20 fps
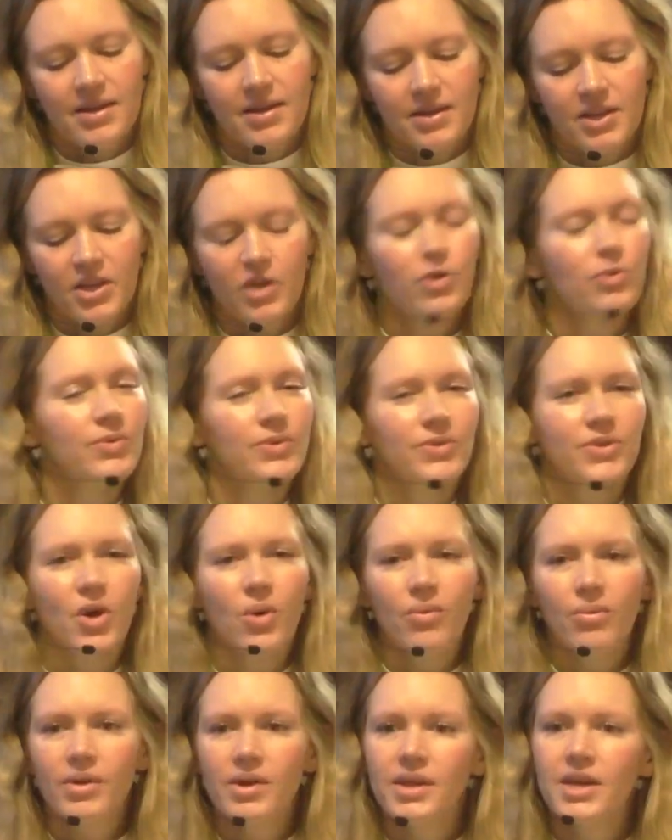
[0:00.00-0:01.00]
You
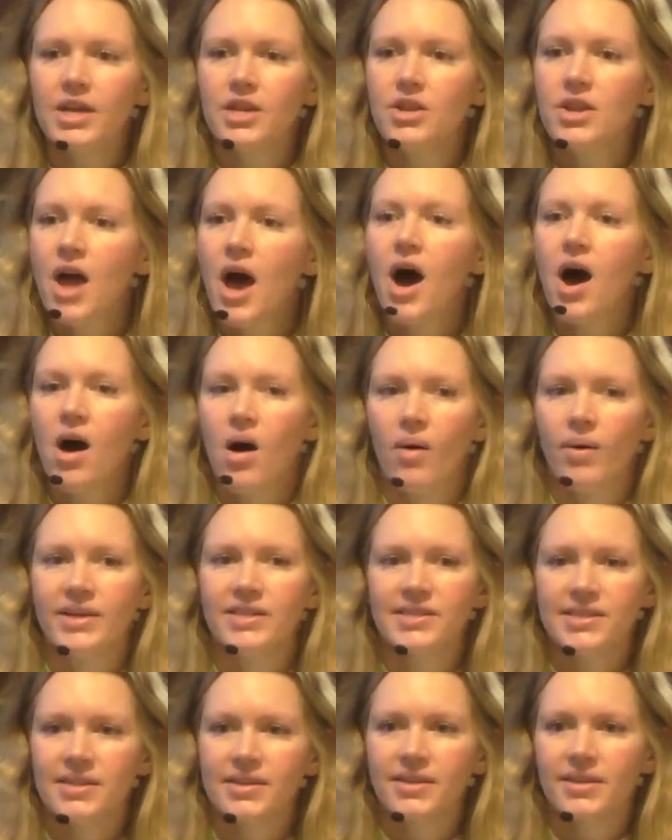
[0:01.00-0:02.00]
don't really know. It
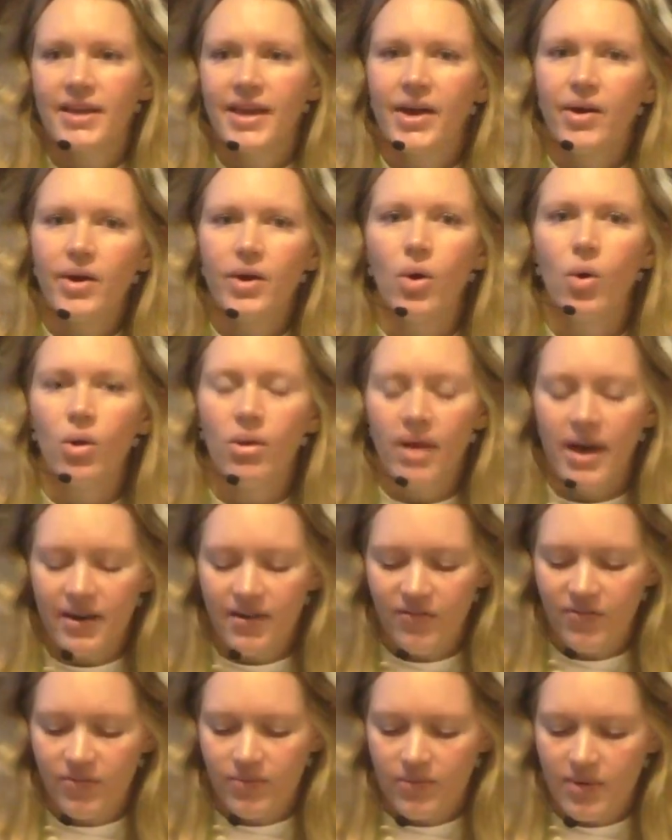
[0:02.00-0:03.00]
doesn't carry a whole lot of
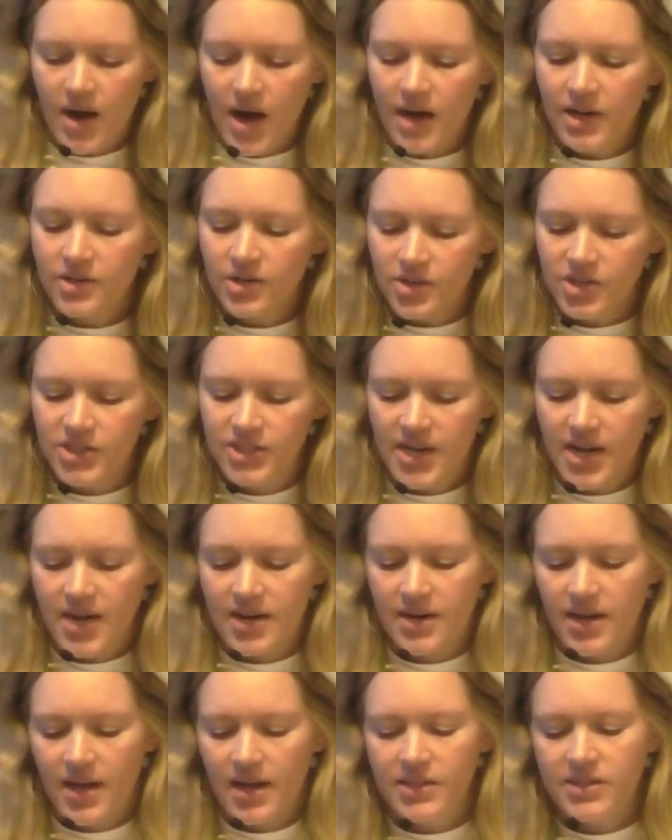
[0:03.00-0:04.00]

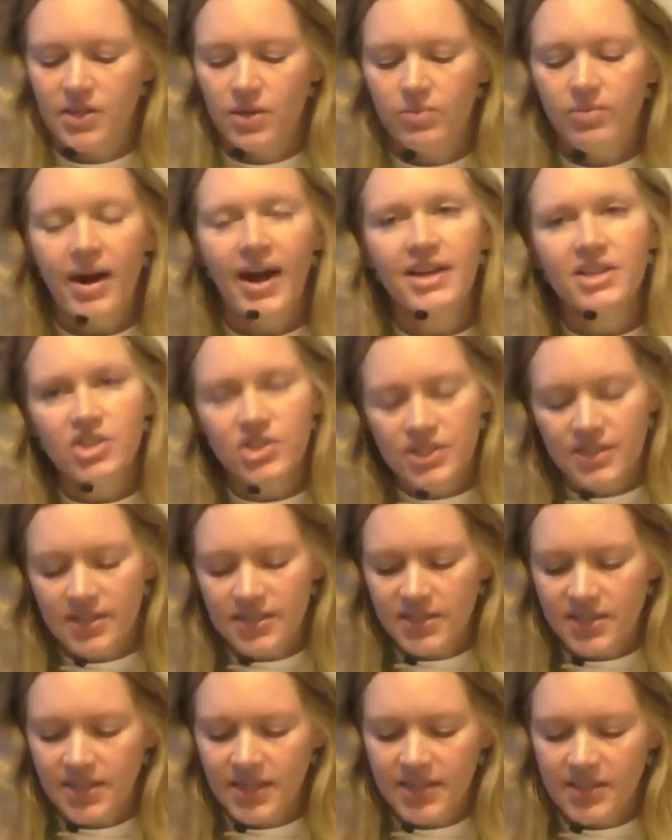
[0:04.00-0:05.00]
understanding. So
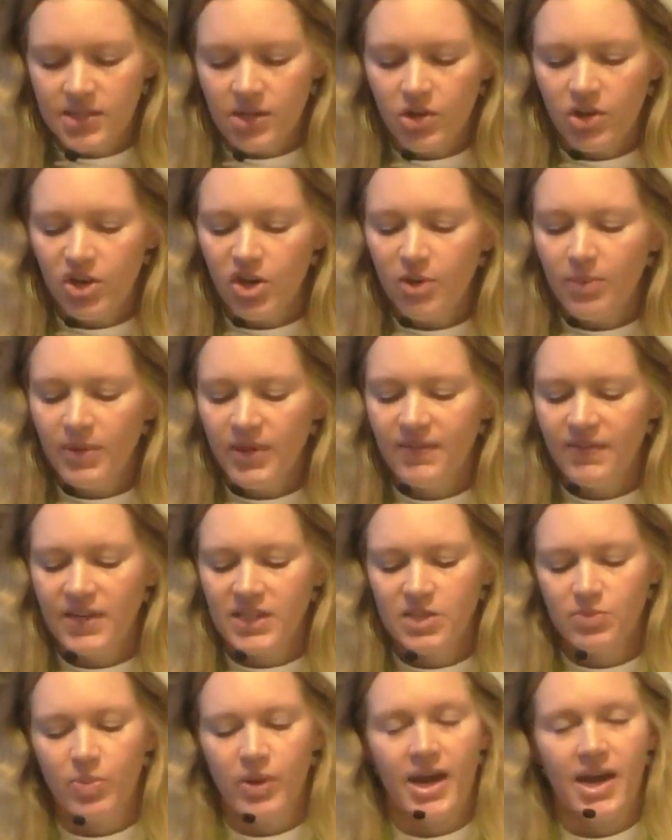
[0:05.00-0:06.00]
righteousness needs a little bit of
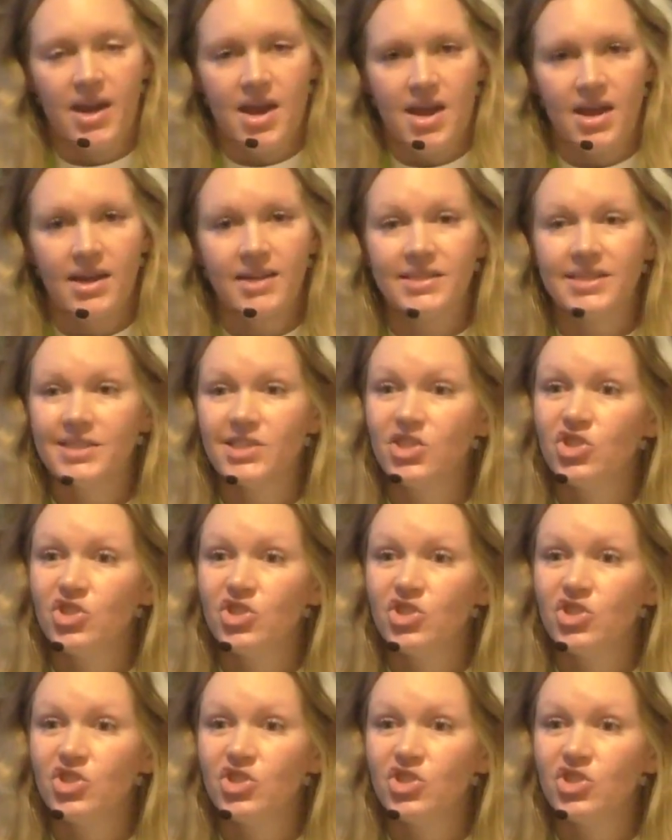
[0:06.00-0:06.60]
explaining because it's